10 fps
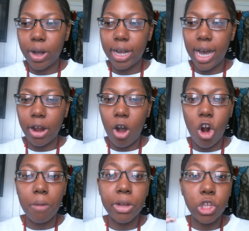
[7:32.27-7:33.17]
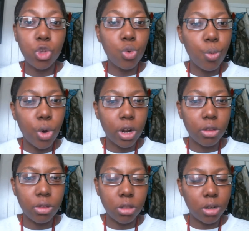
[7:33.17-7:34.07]
what kind of armor you want
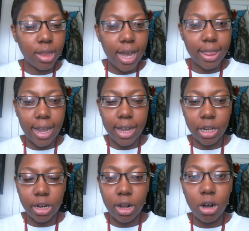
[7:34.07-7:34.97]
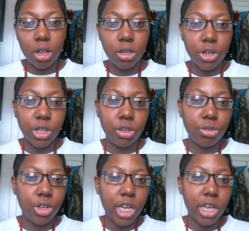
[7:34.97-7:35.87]
to look like the colors that
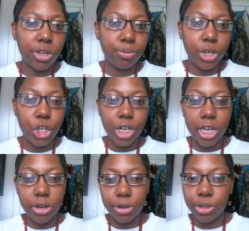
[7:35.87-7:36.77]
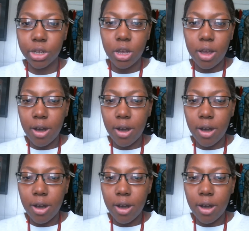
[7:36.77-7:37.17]
you can change with shaders.